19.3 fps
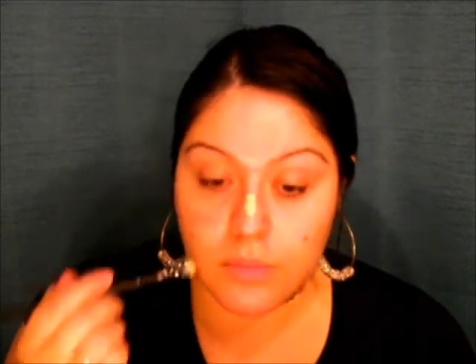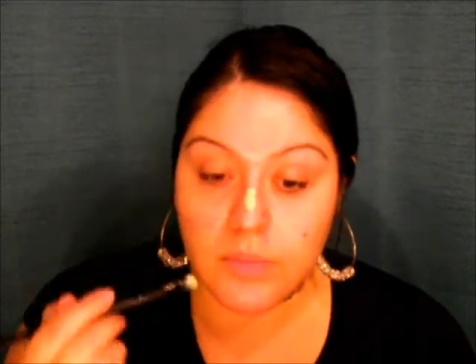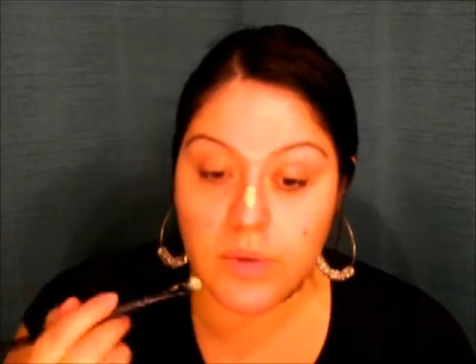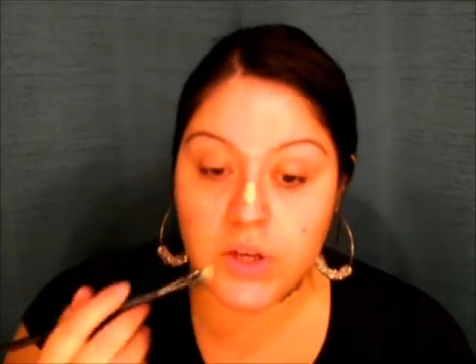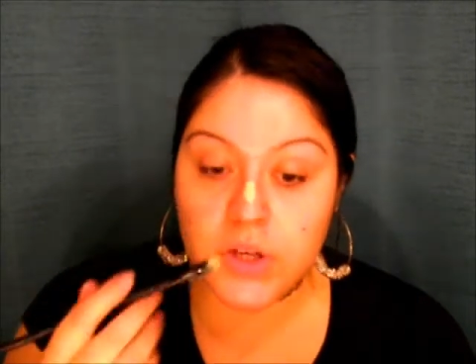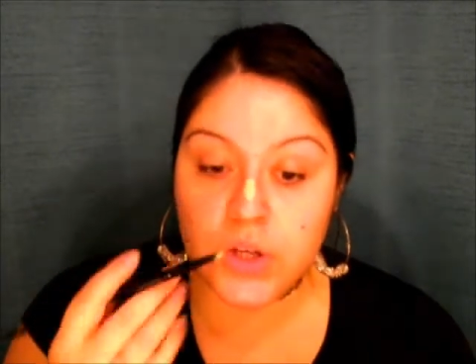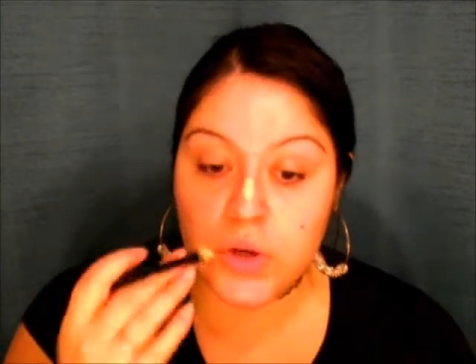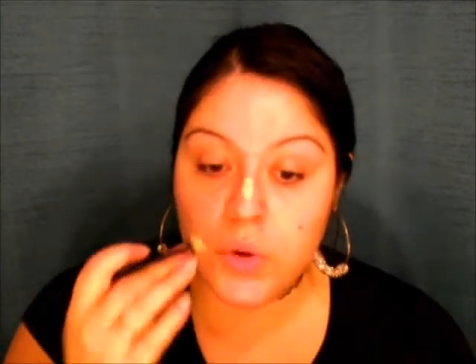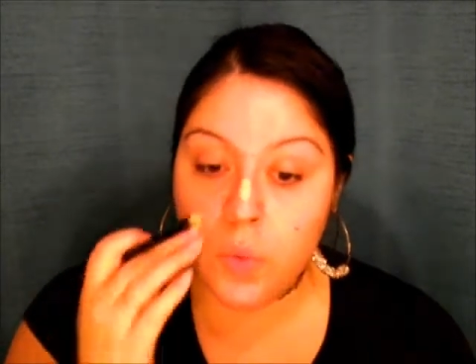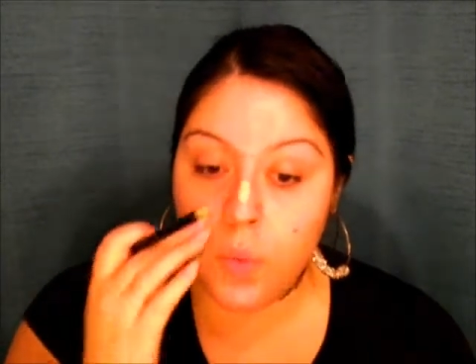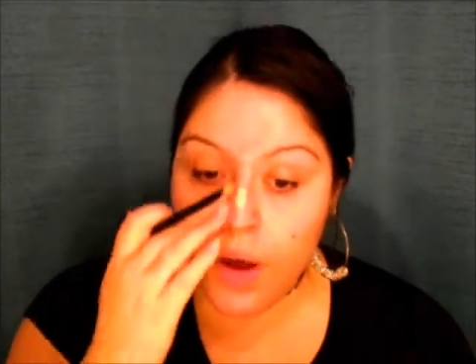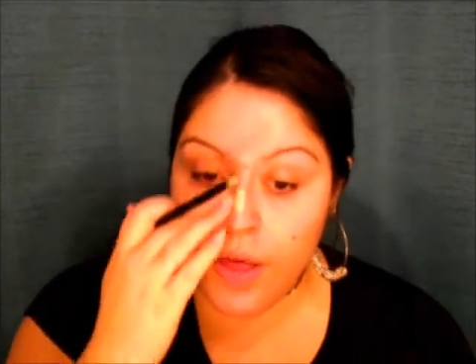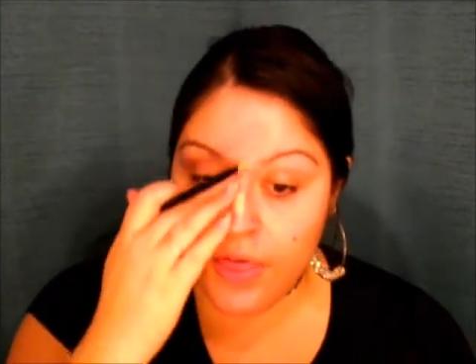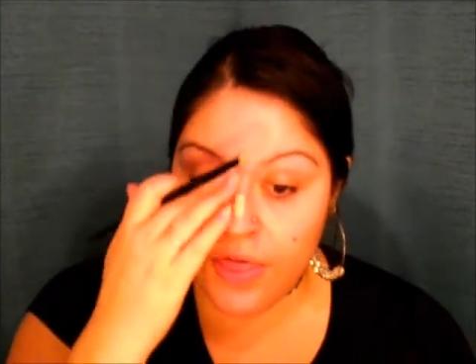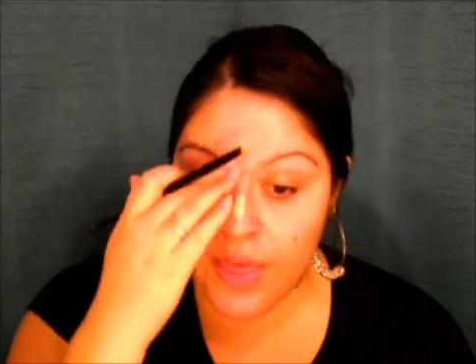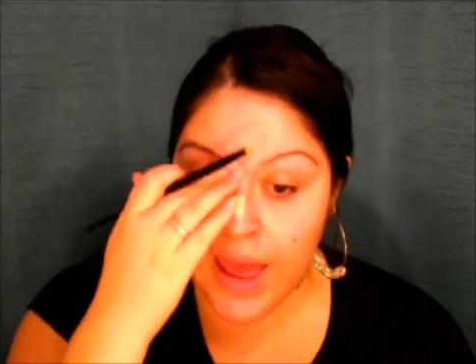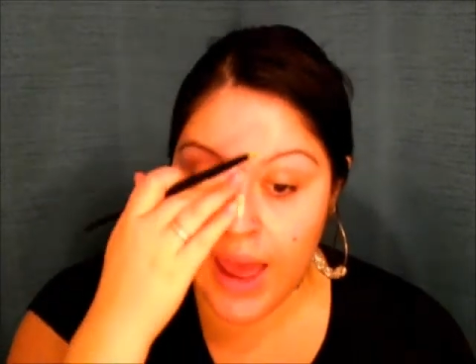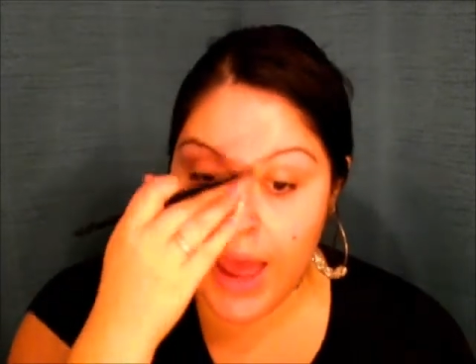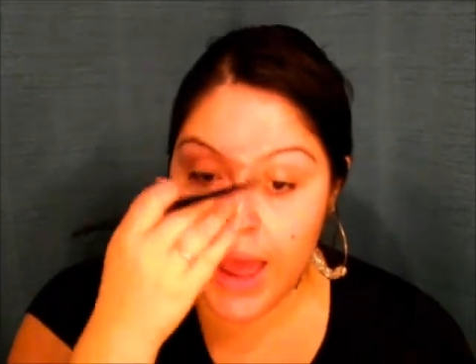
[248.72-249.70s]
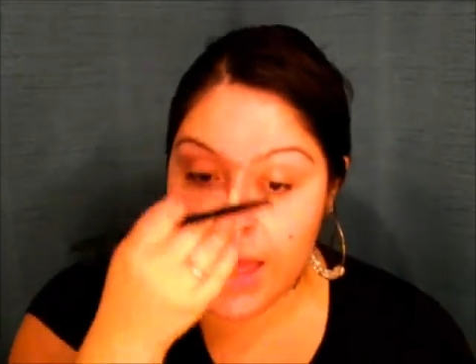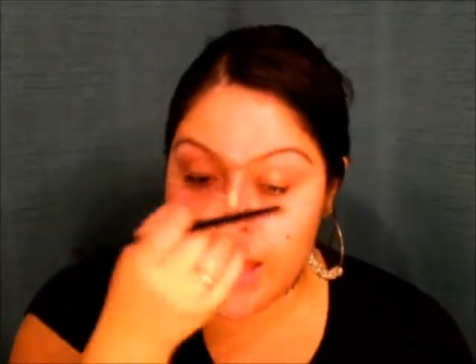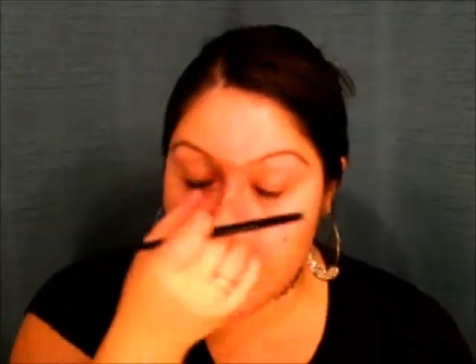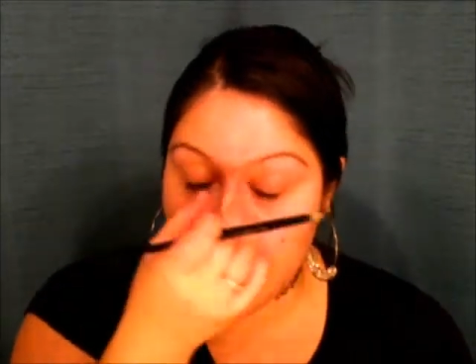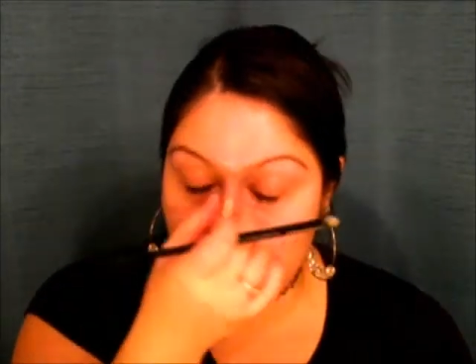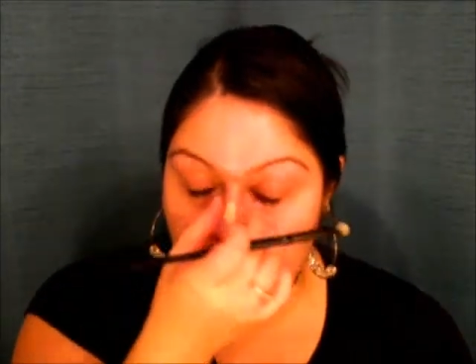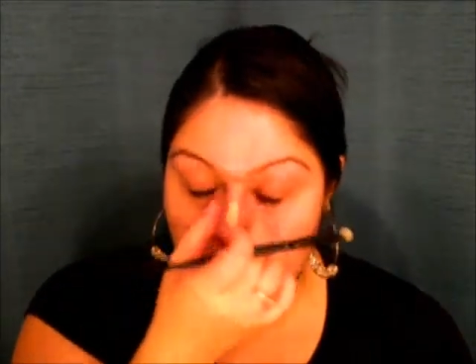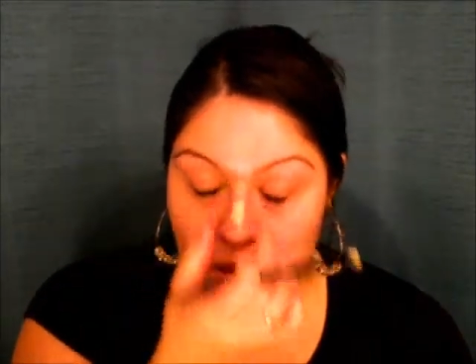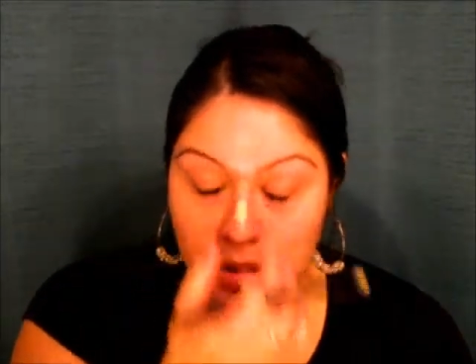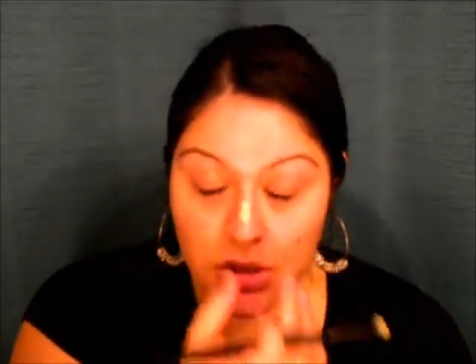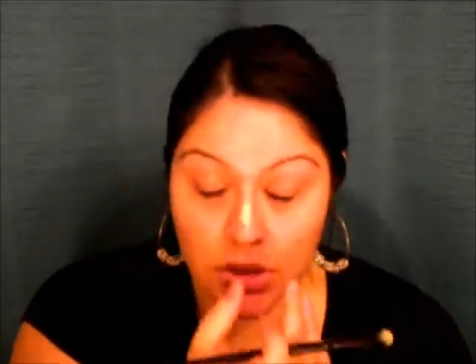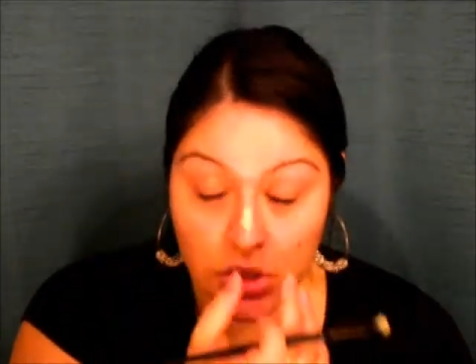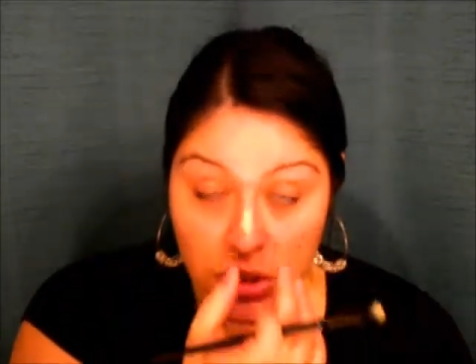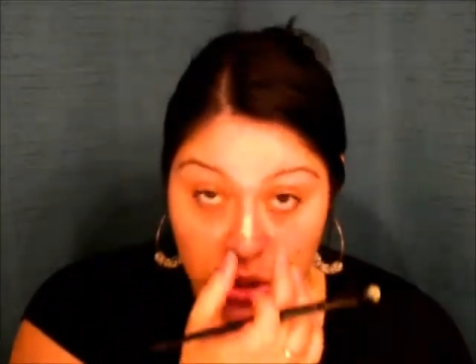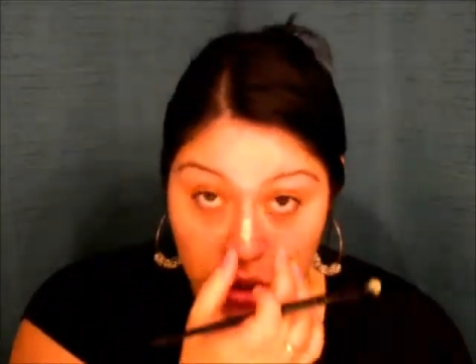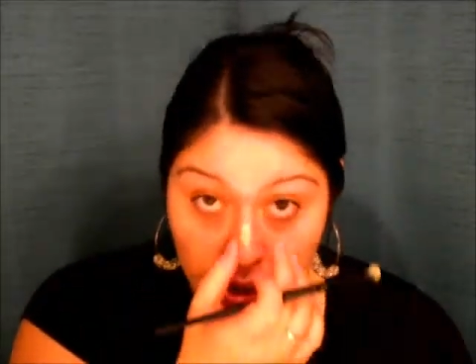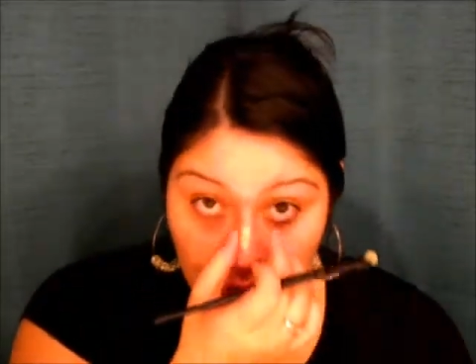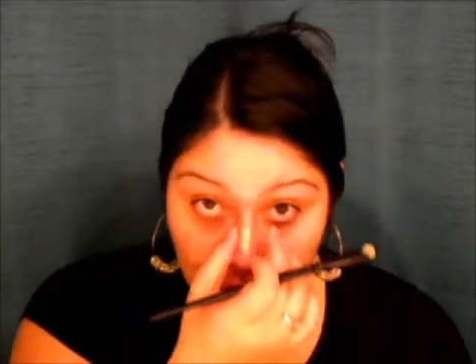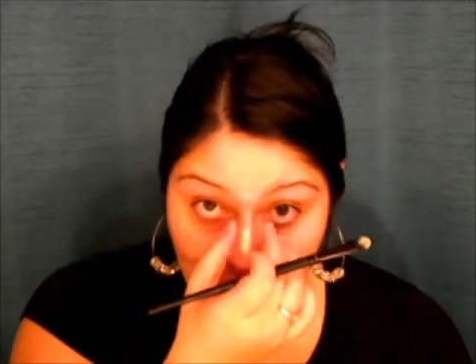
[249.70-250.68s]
Because you want that to